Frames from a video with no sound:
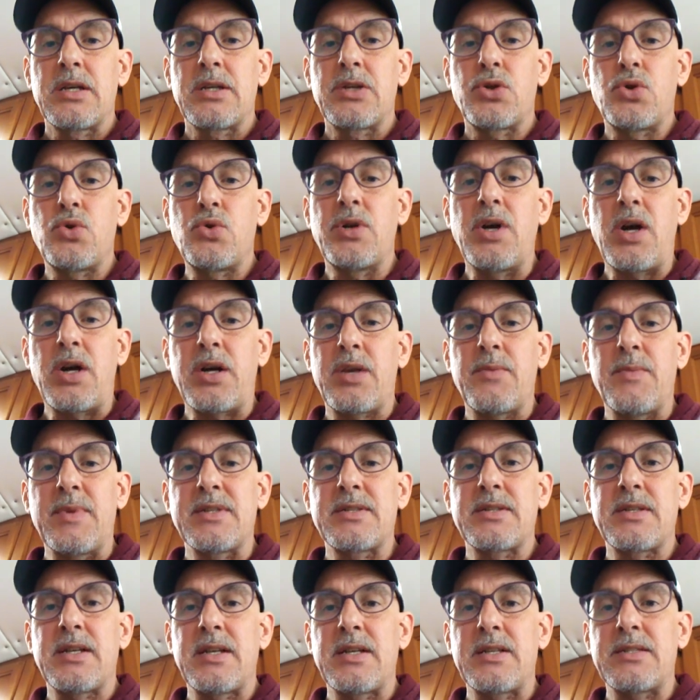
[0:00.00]
2
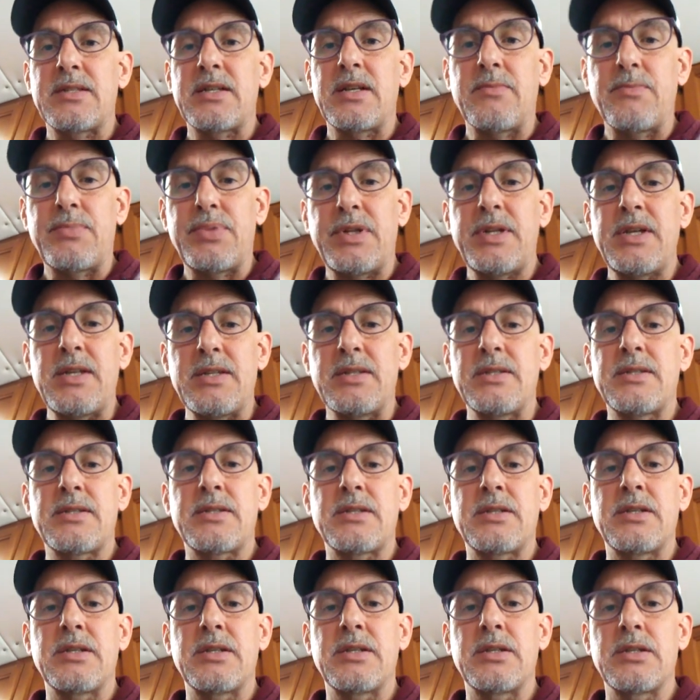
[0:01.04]
documents, and I said,
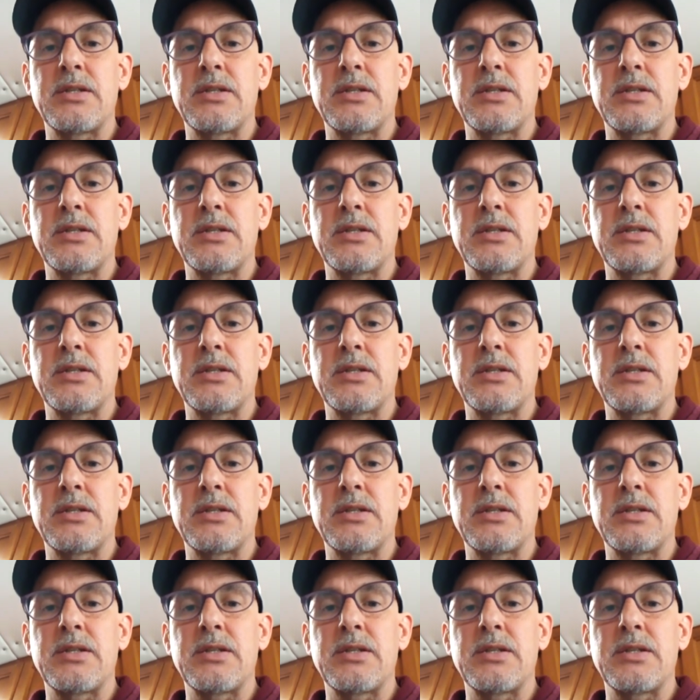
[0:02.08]
please